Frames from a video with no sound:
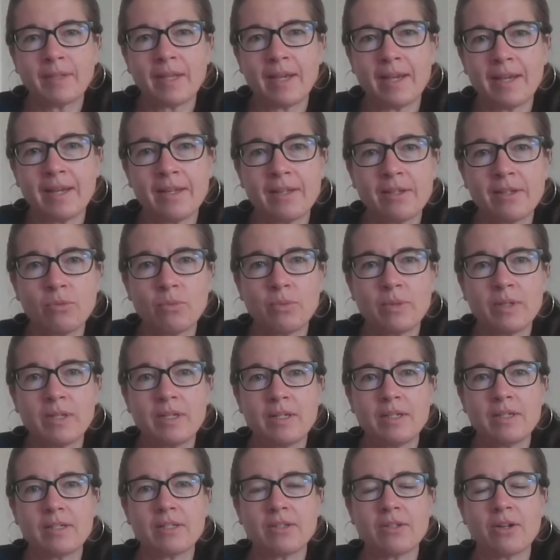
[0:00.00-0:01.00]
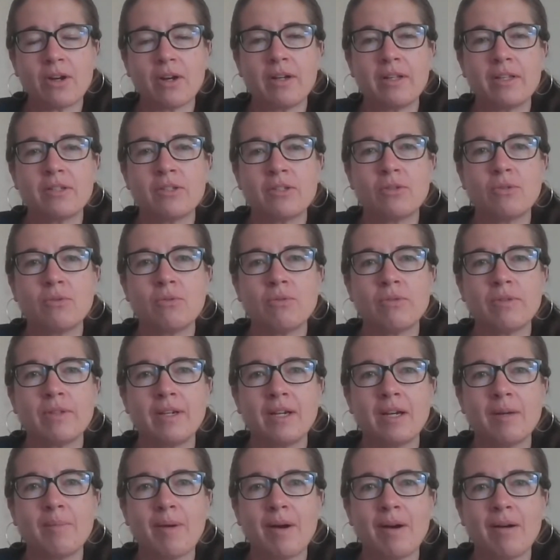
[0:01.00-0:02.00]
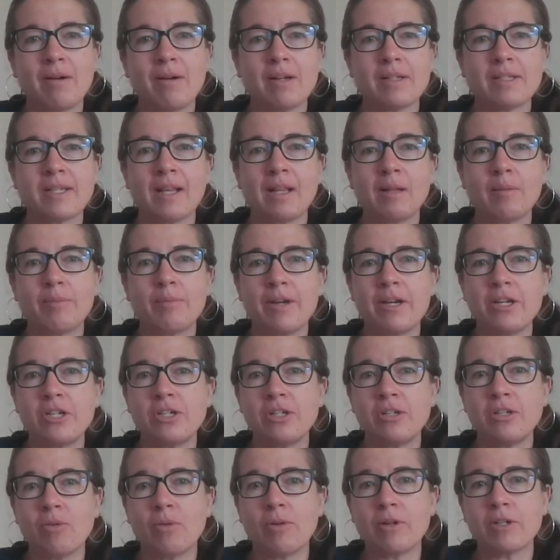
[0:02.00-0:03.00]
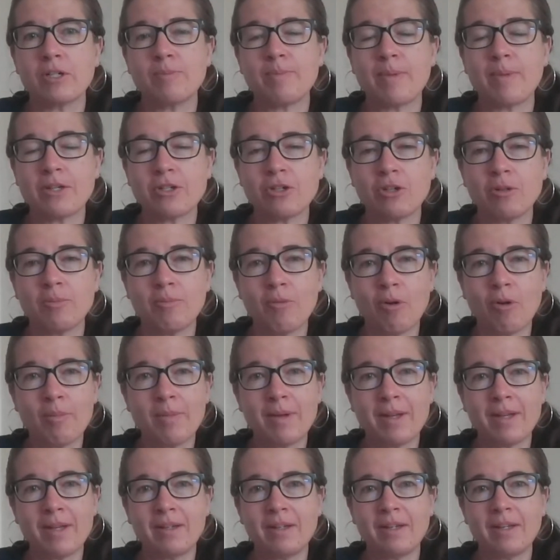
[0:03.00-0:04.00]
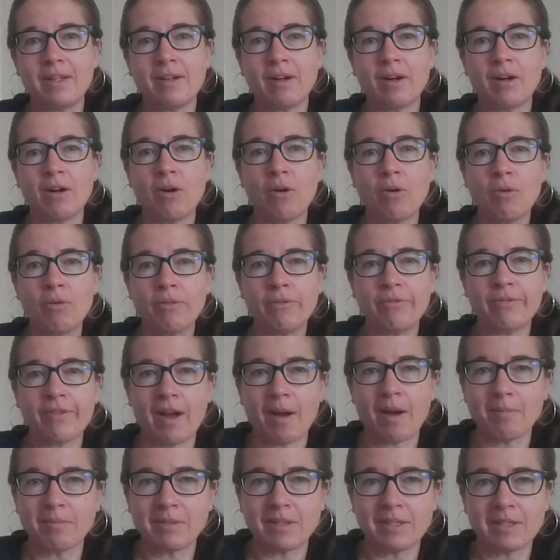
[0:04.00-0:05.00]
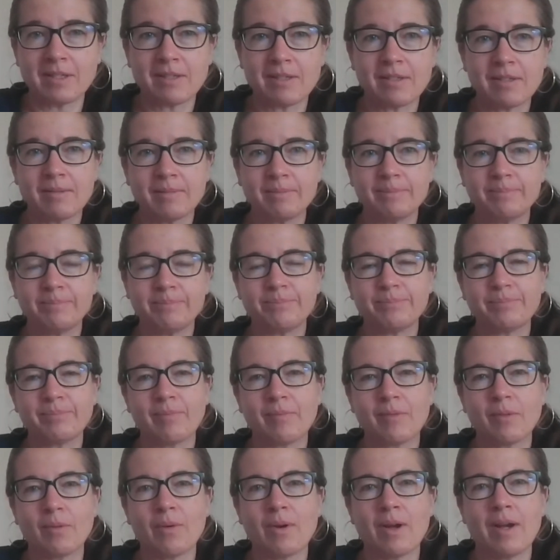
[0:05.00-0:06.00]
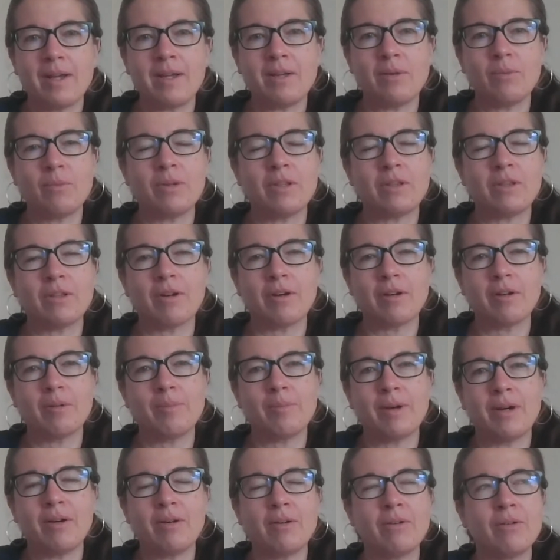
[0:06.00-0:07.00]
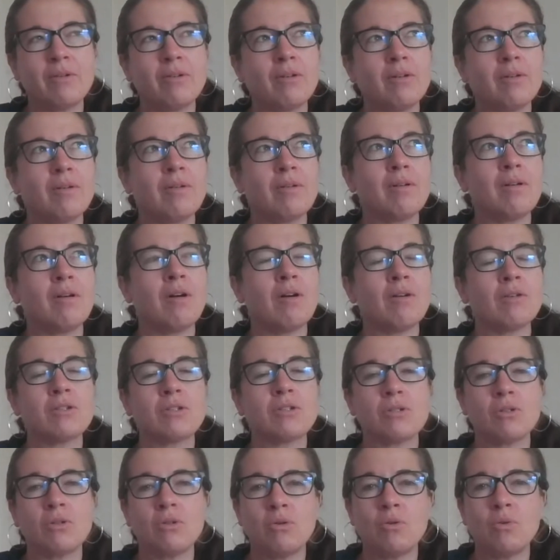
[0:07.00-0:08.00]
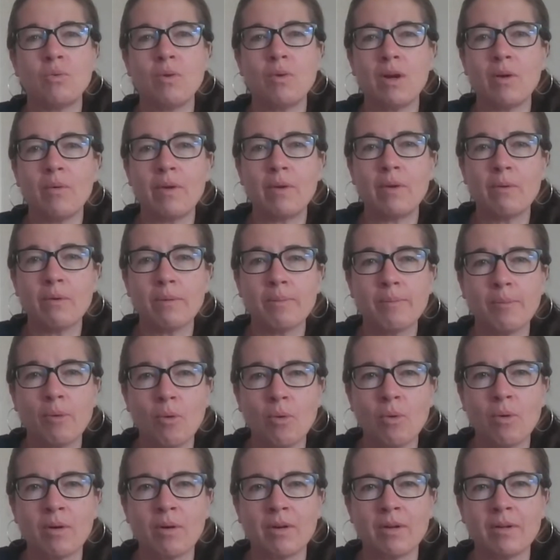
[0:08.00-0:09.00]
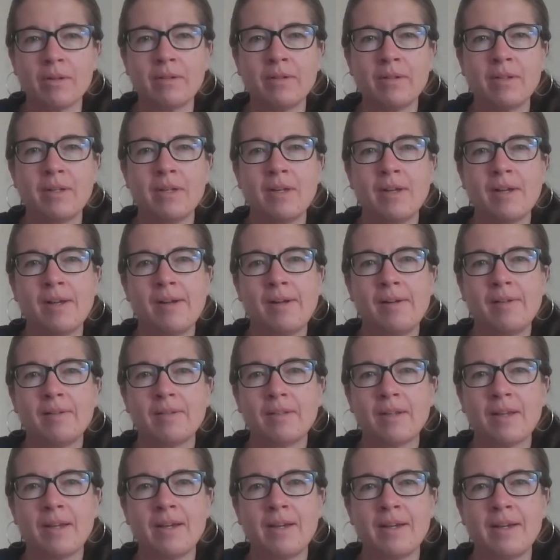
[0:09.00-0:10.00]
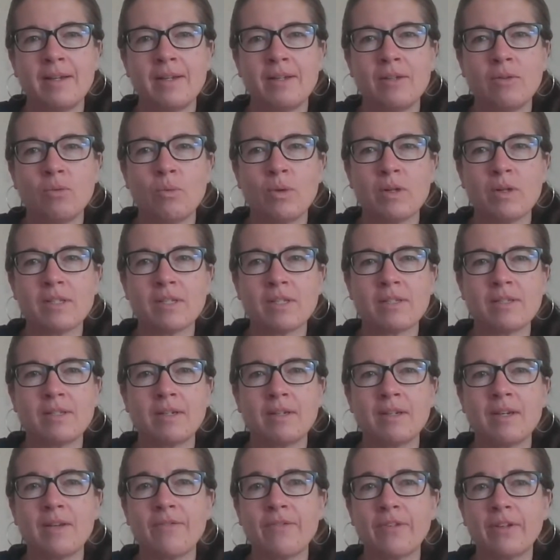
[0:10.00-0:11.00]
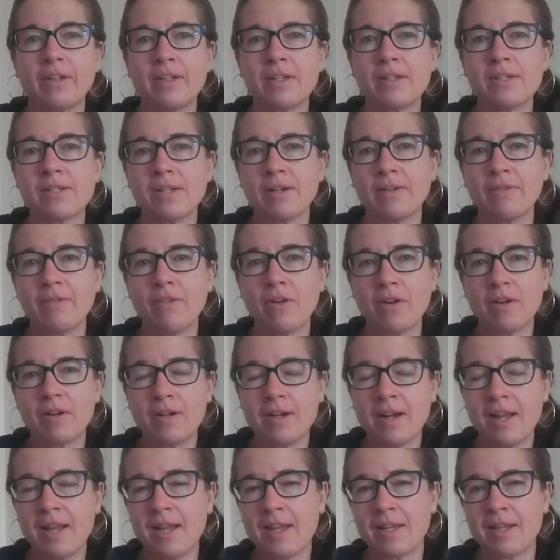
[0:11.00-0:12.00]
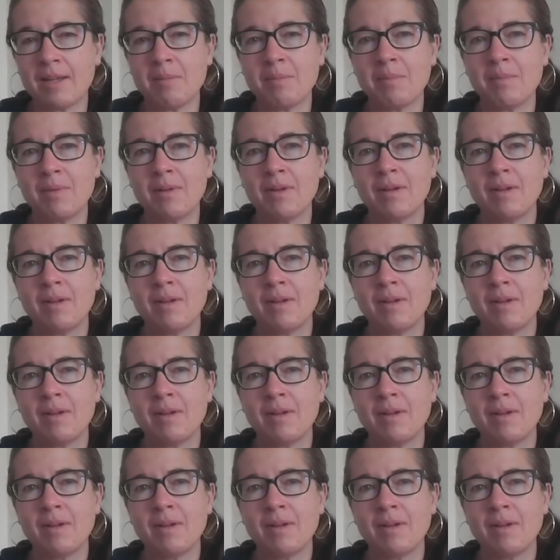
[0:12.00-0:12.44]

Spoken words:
and we started to think about a celebration or a special moment in our own families. We thought about also where we were born and what's the significance of our name